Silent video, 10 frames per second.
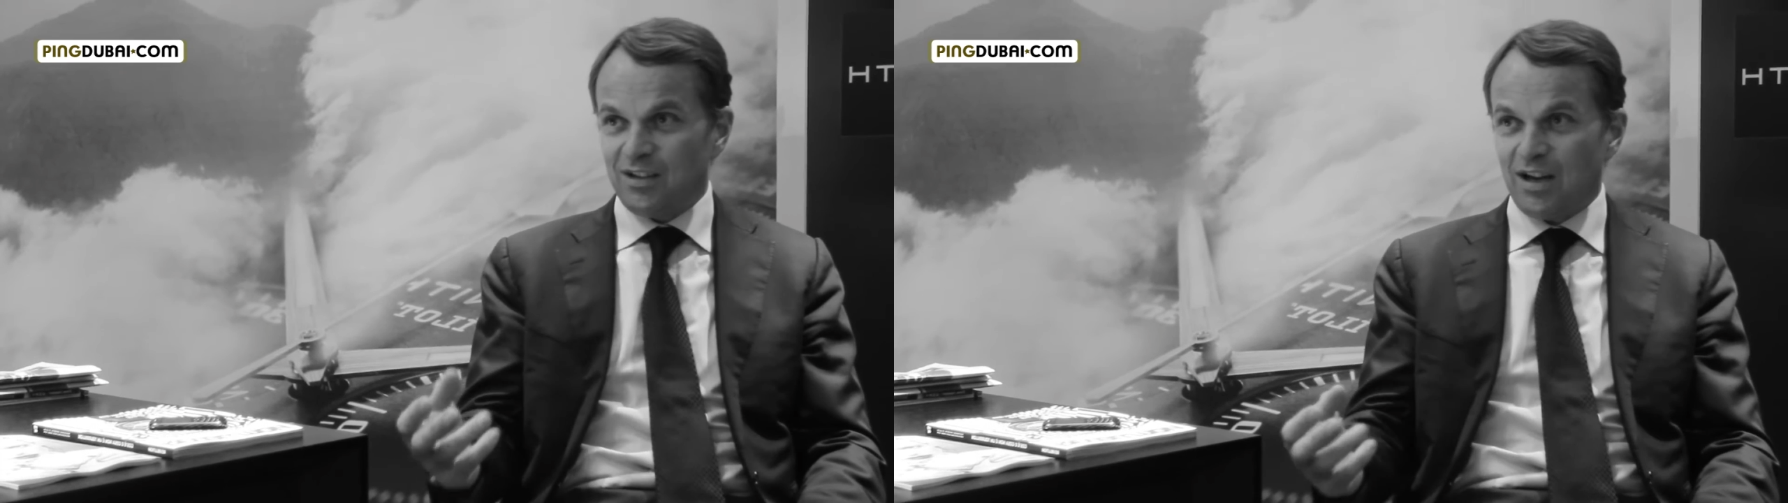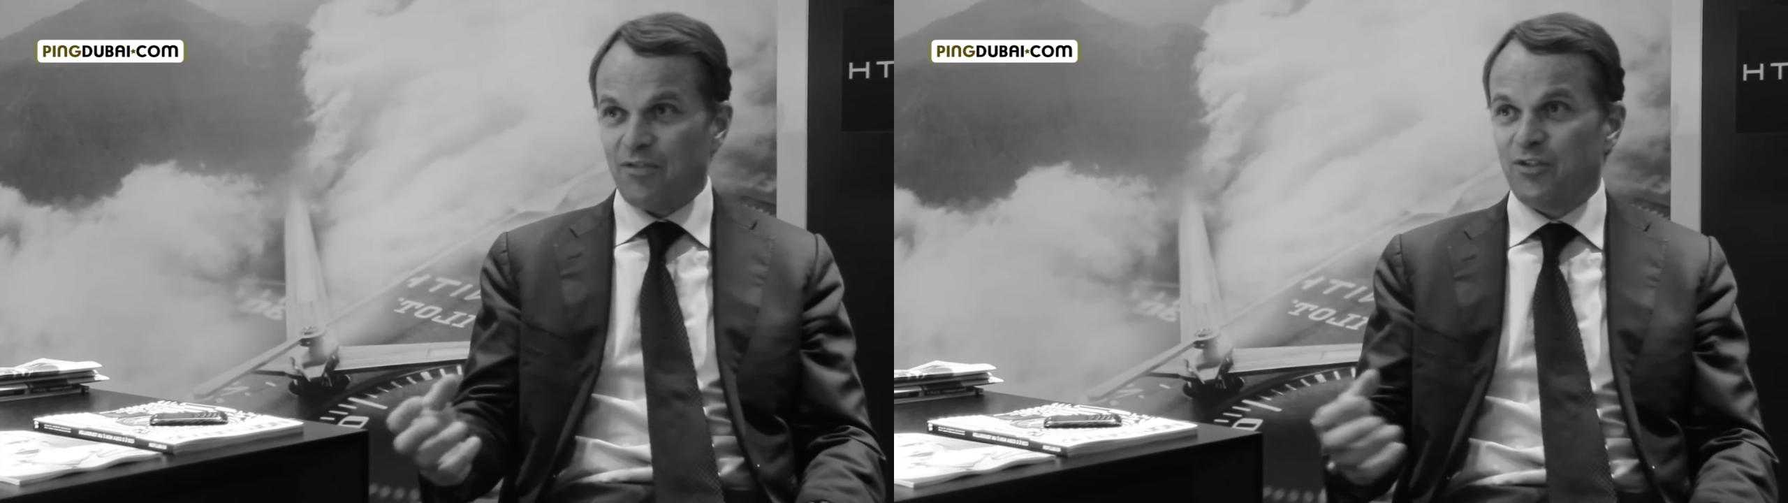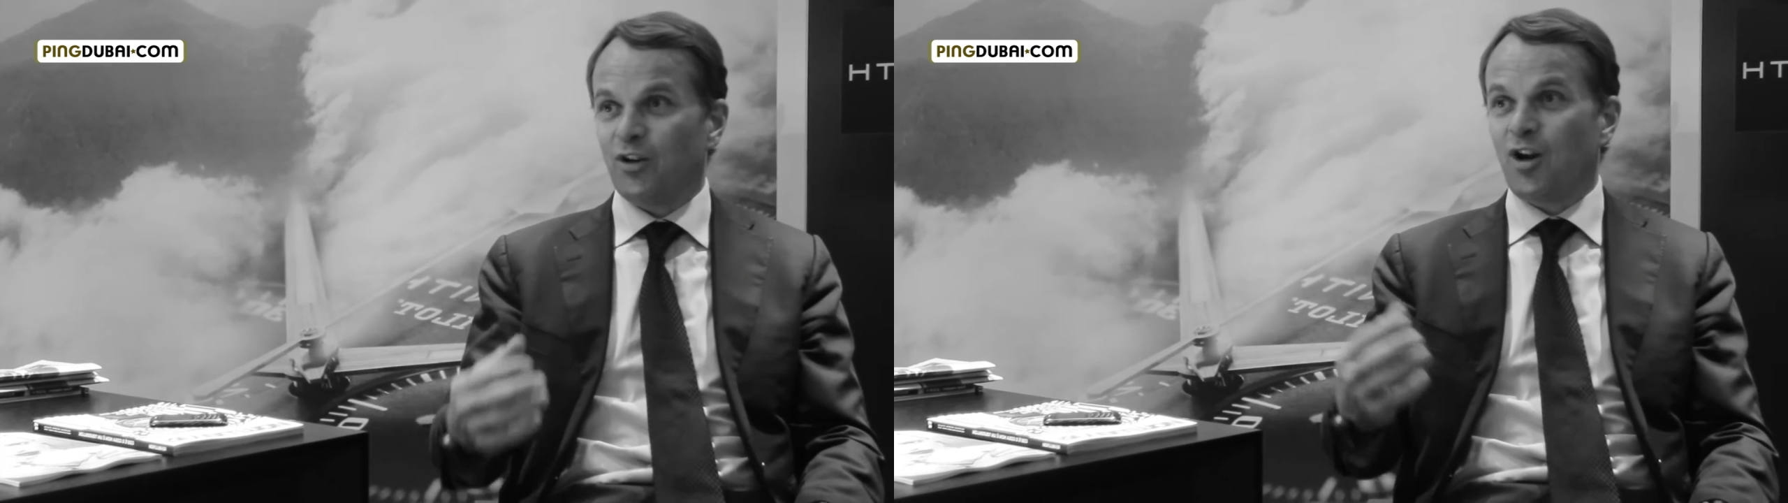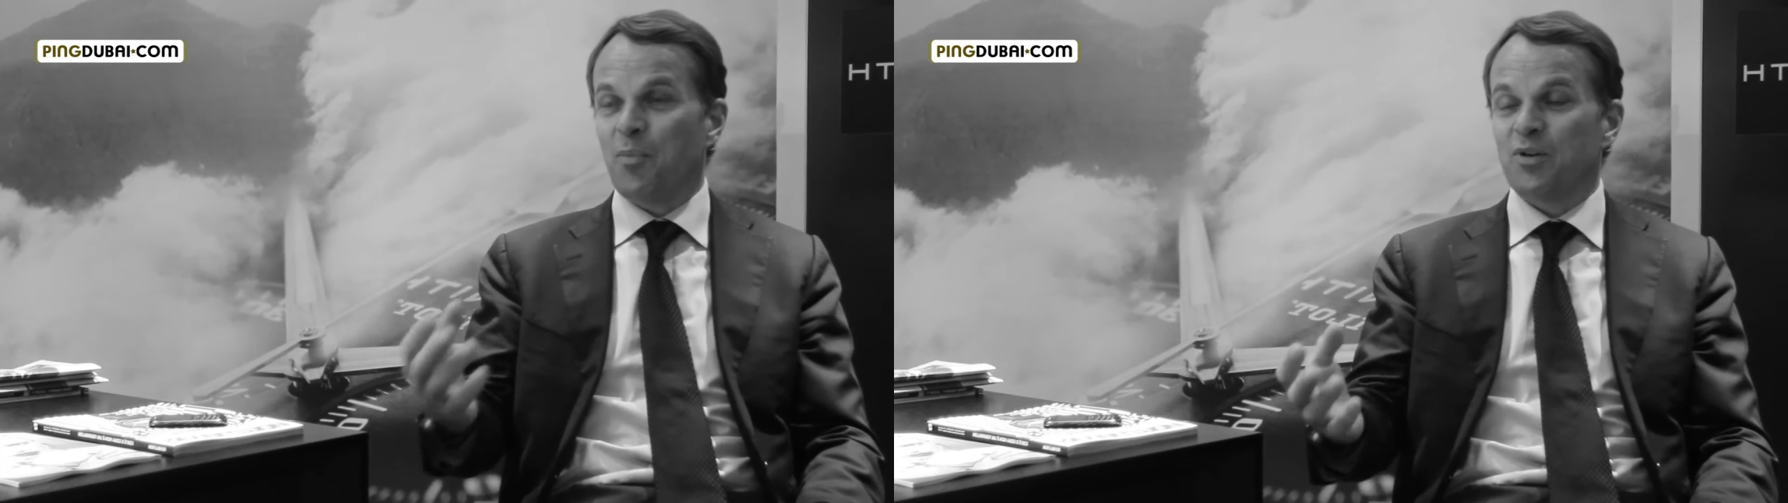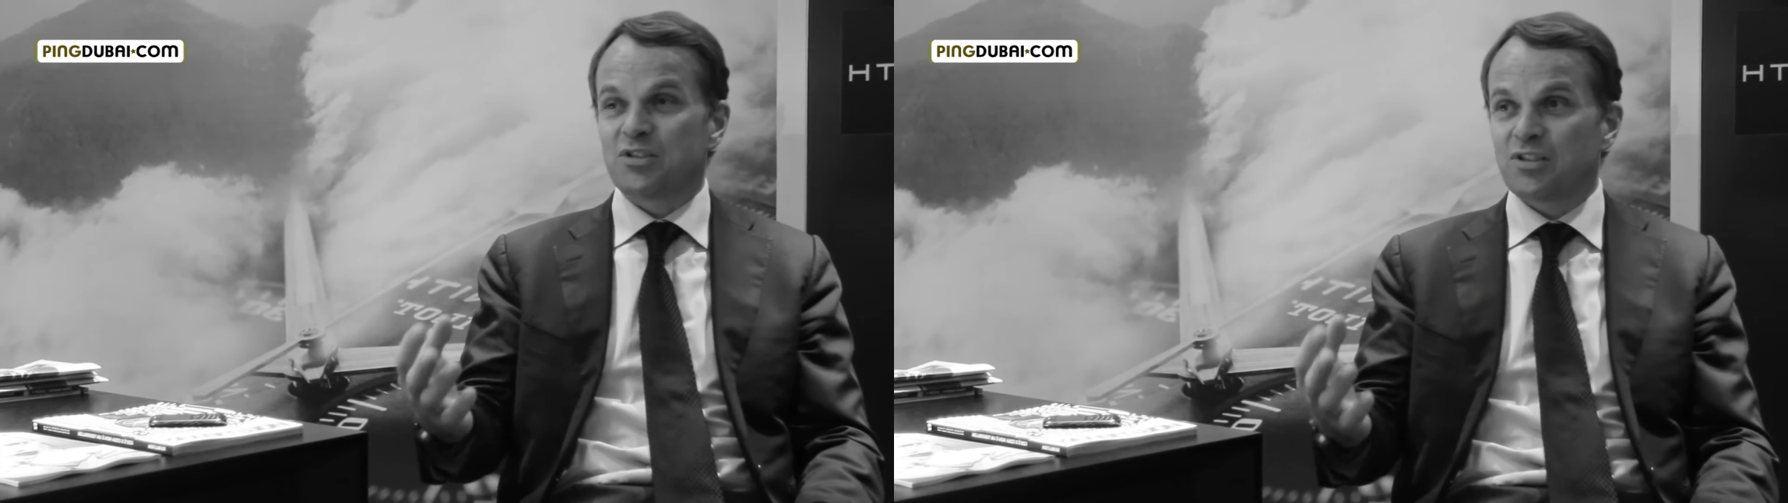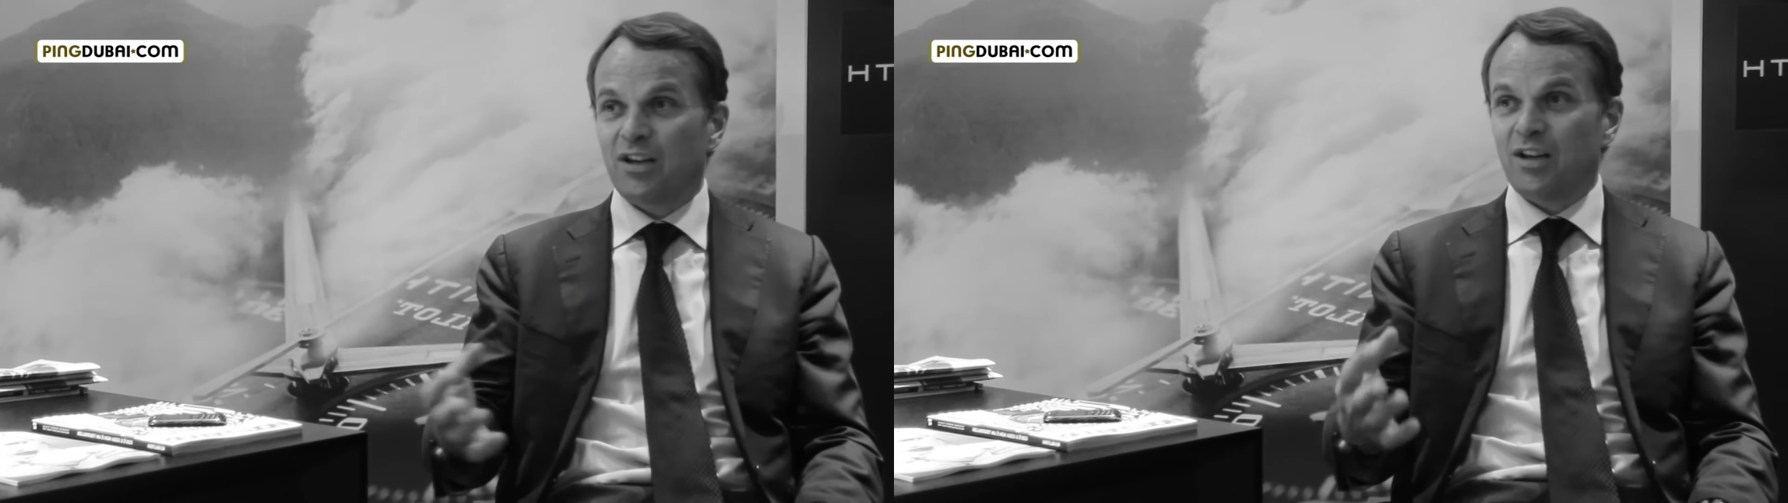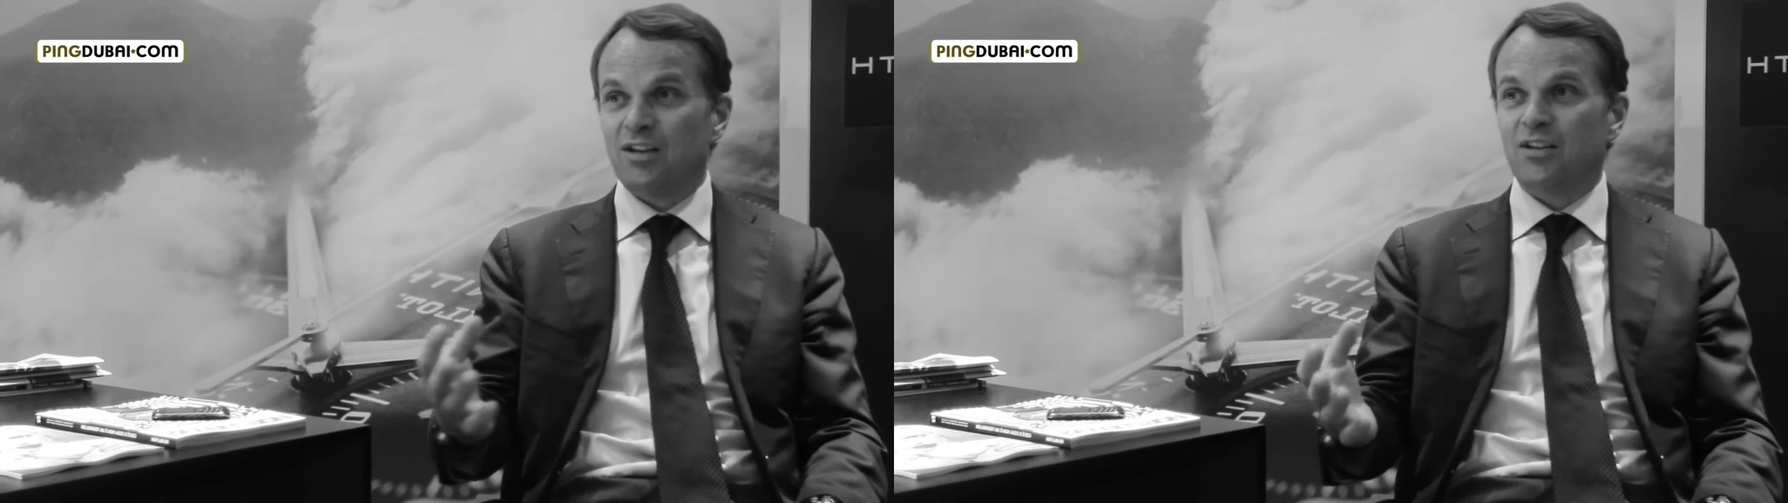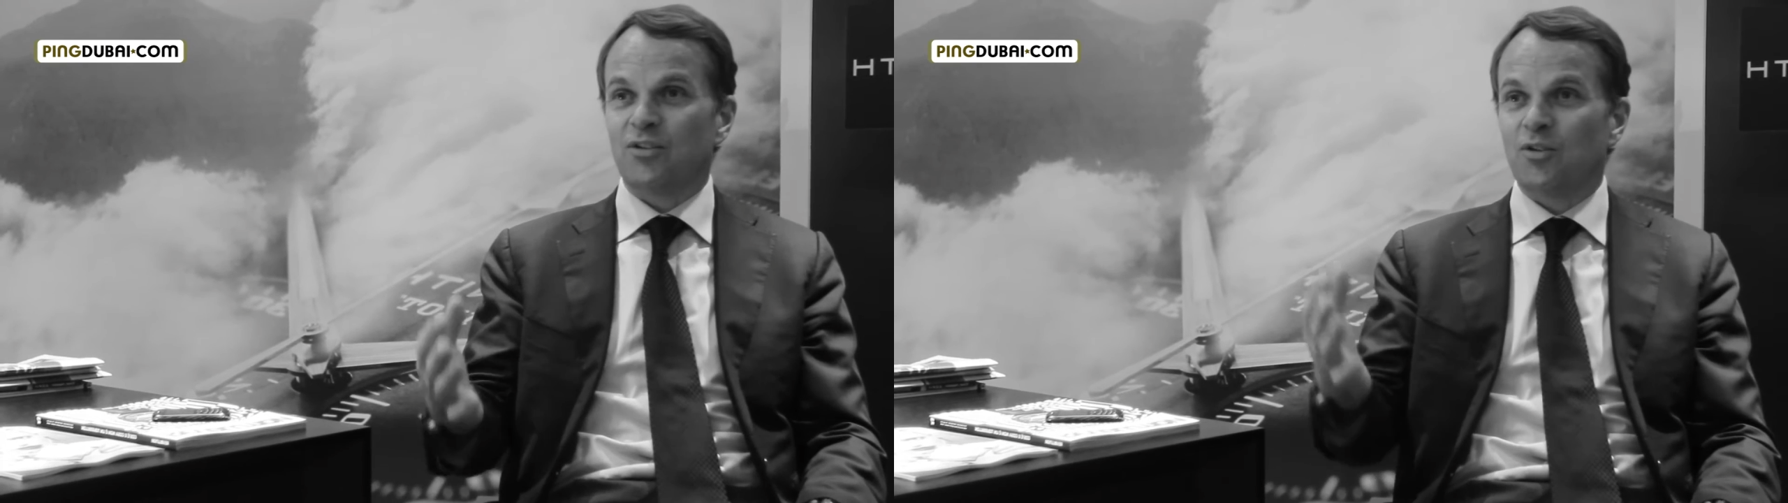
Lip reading: After a couple of seconds,